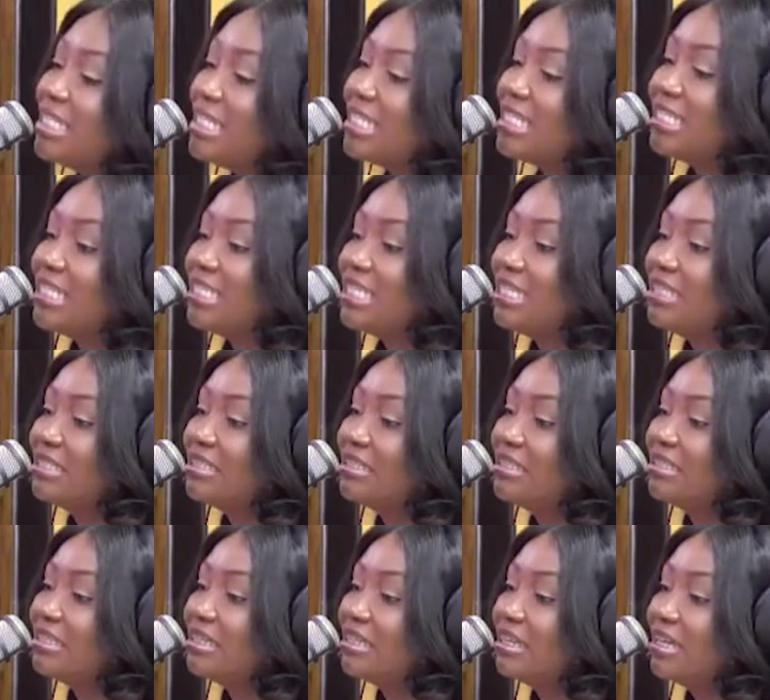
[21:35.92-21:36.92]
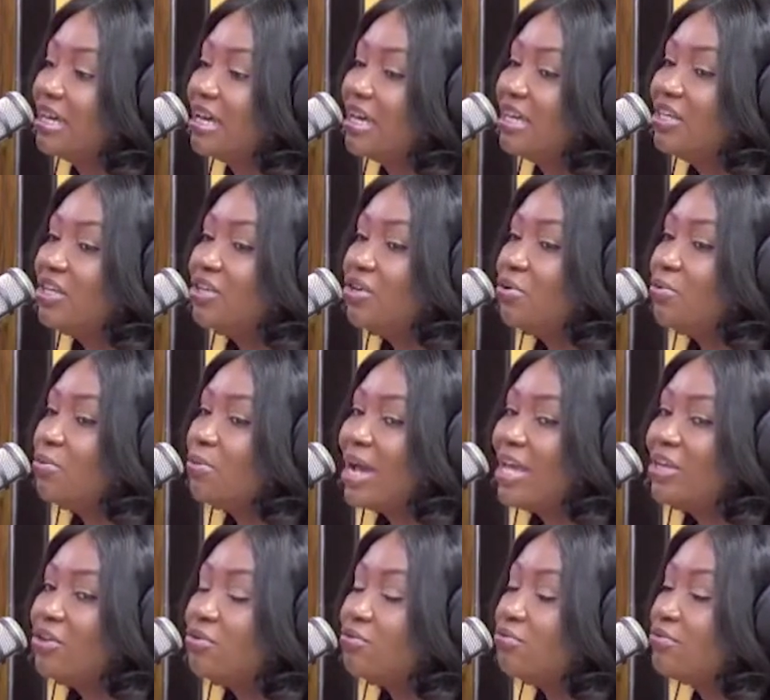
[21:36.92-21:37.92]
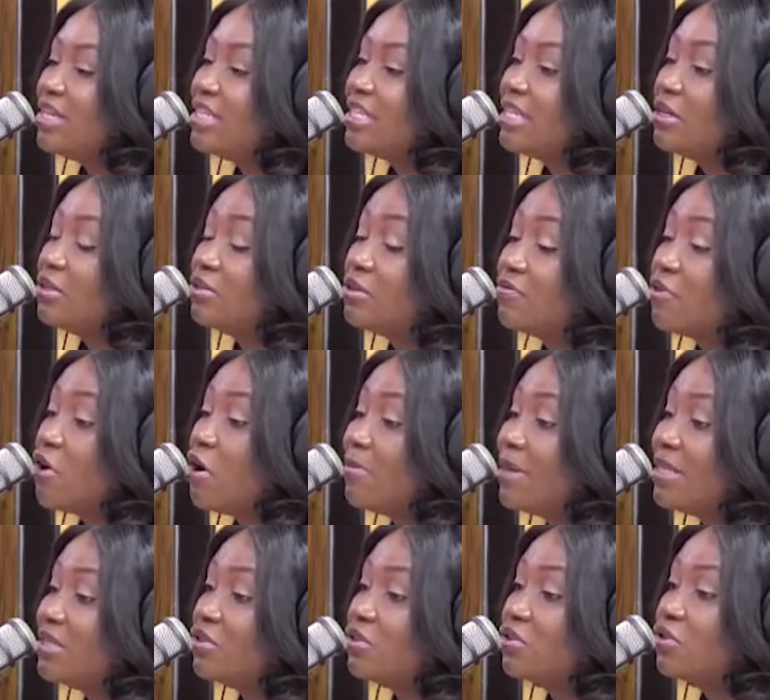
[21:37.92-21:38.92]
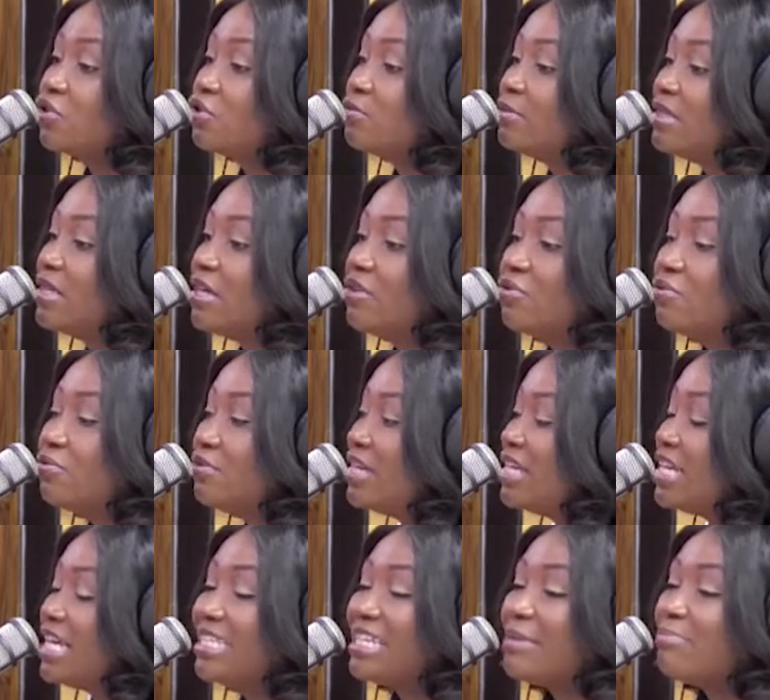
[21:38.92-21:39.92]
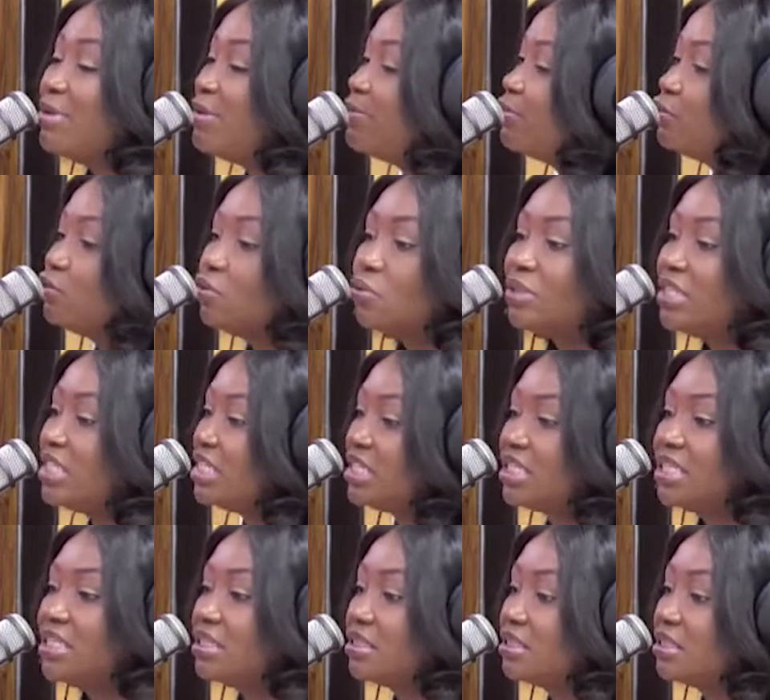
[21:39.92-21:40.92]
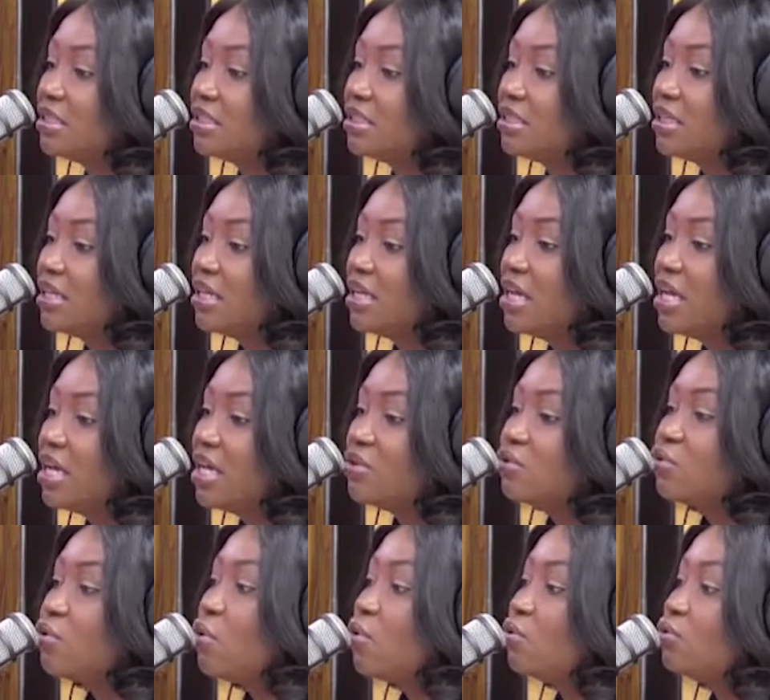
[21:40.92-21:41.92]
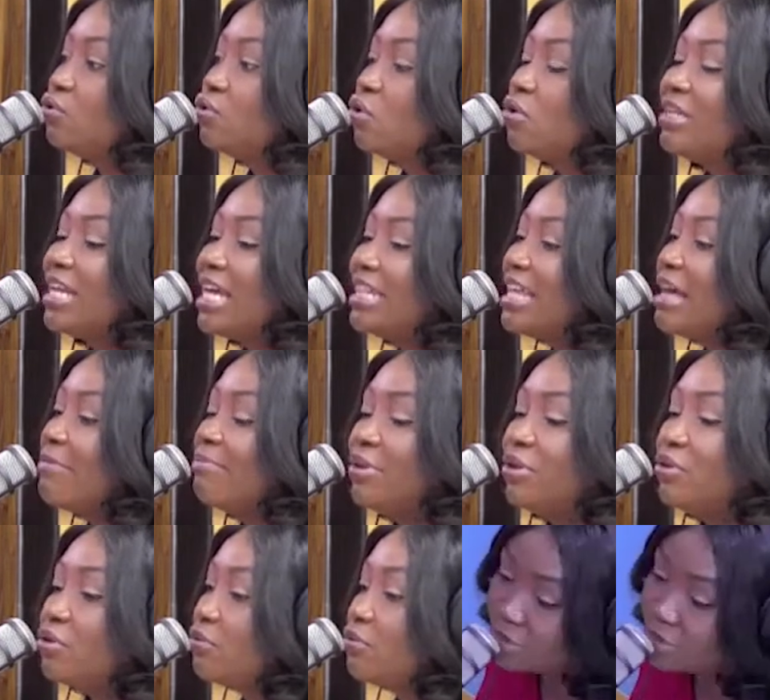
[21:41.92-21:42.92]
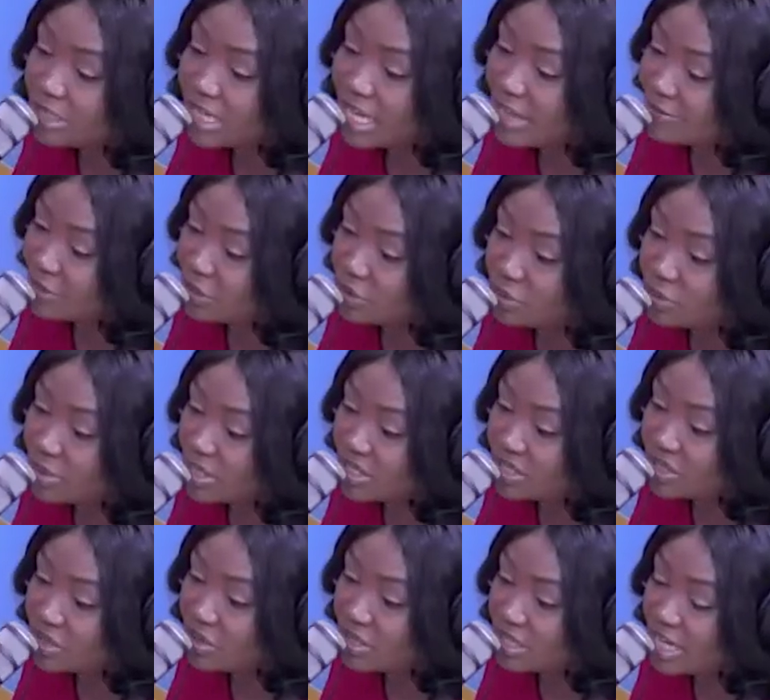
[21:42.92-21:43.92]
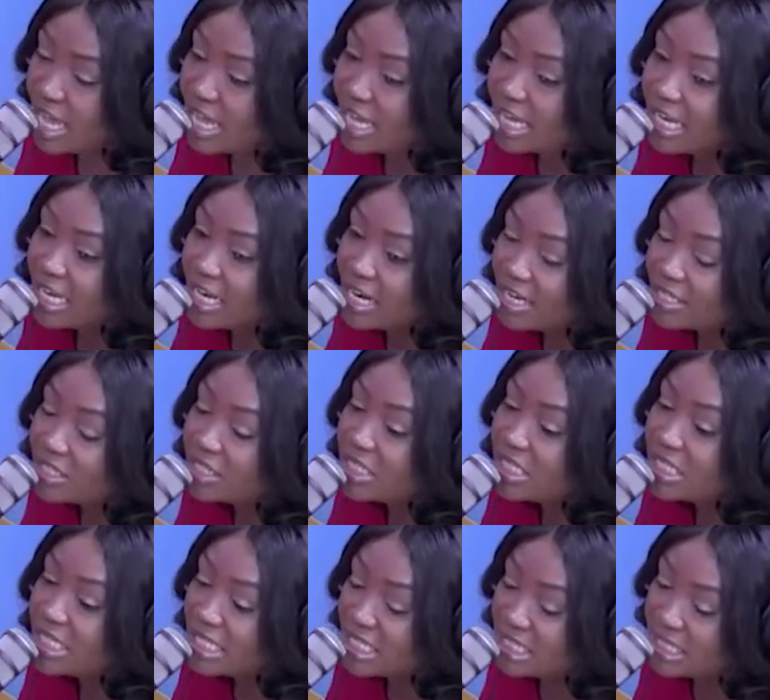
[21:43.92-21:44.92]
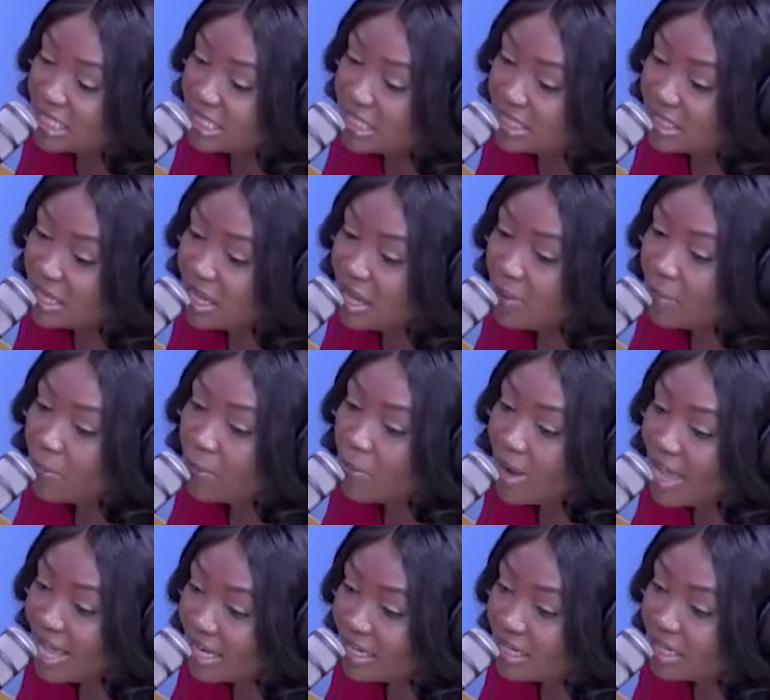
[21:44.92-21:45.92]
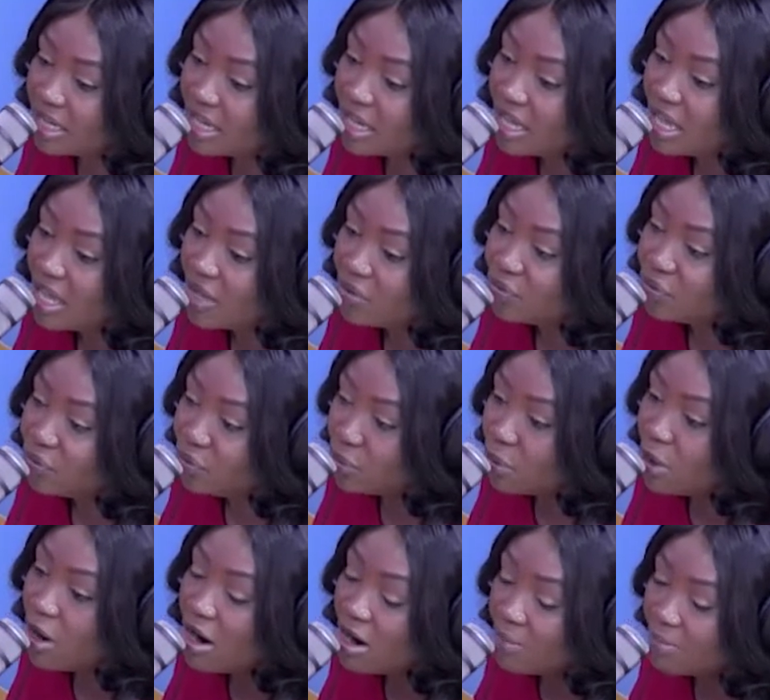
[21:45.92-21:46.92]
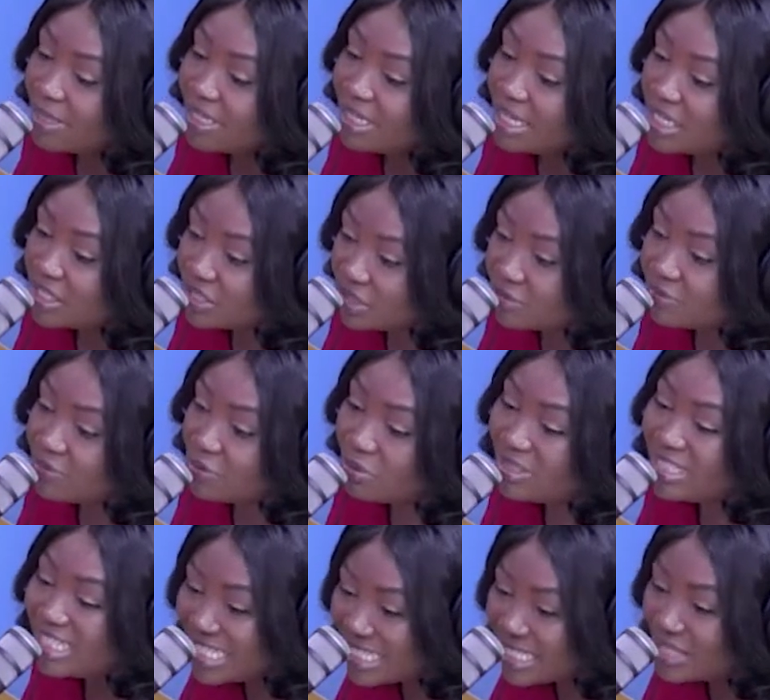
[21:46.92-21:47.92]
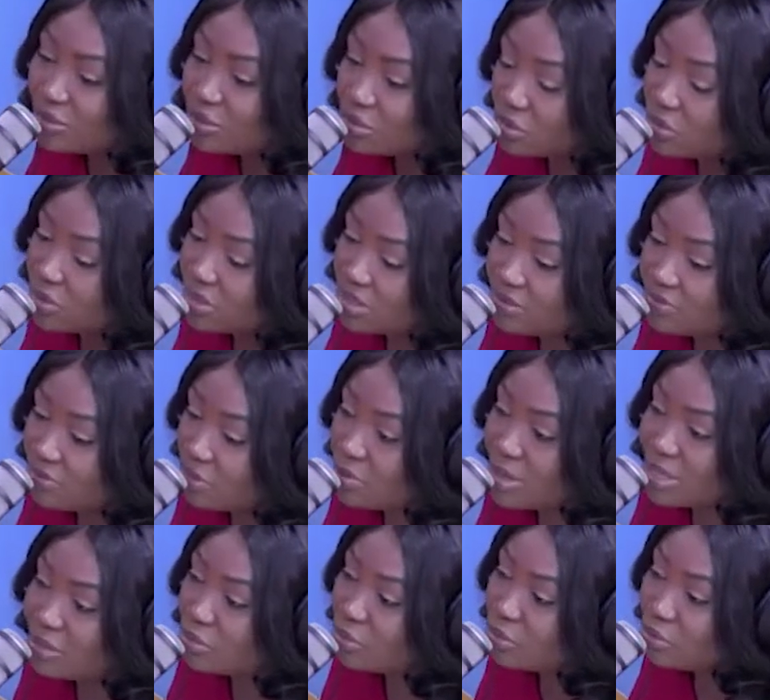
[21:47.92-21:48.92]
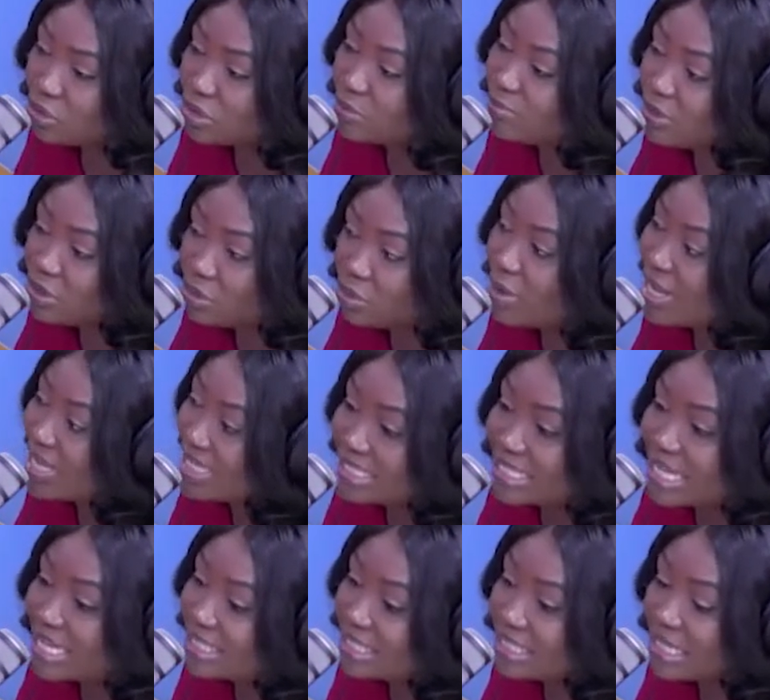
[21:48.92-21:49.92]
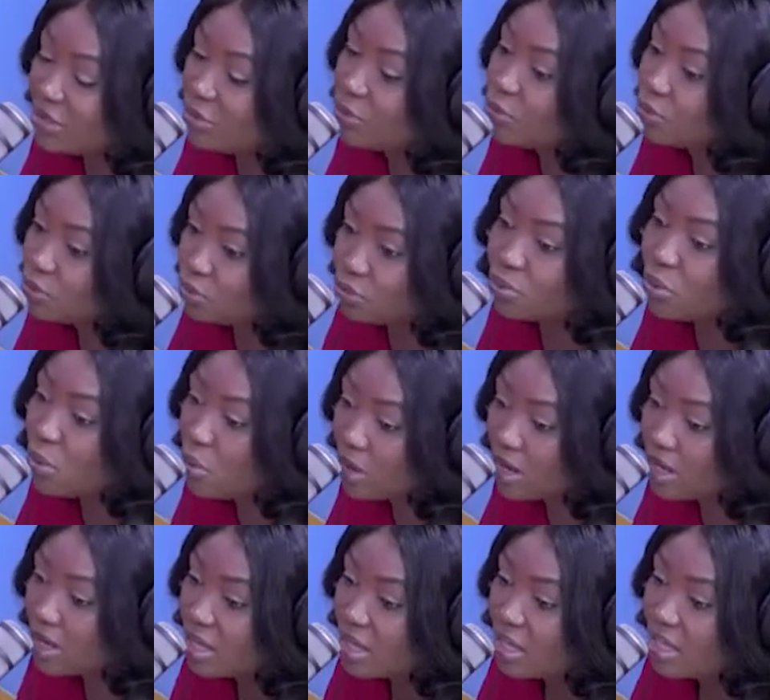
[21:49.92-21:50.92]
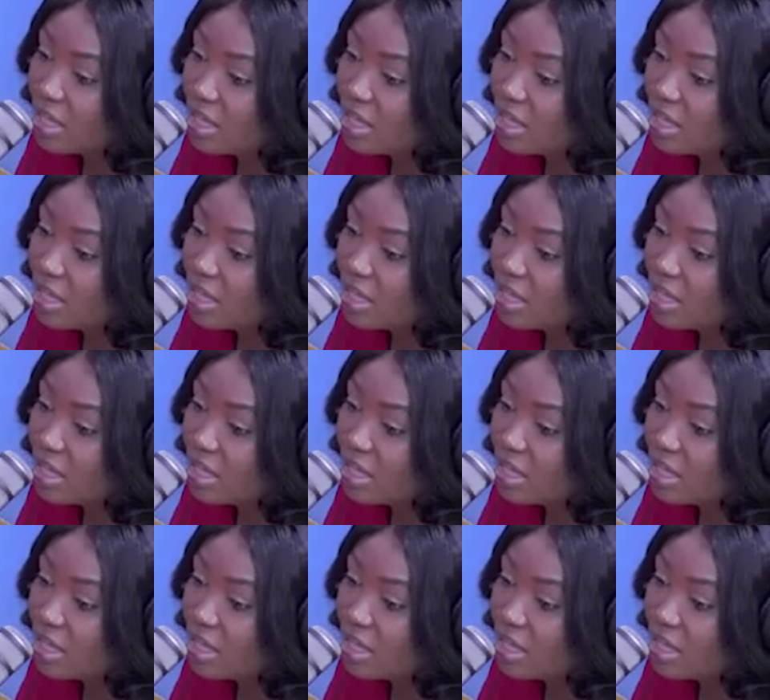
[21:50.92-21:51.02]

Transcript: to listen. You know, when you read a lot of comments on social media, you realize that people don't listen. So don't let that be real life situation. Like, learn to listen when you are being interviewed. Listen to your interviewer. Don't just be so excited that you want to talk.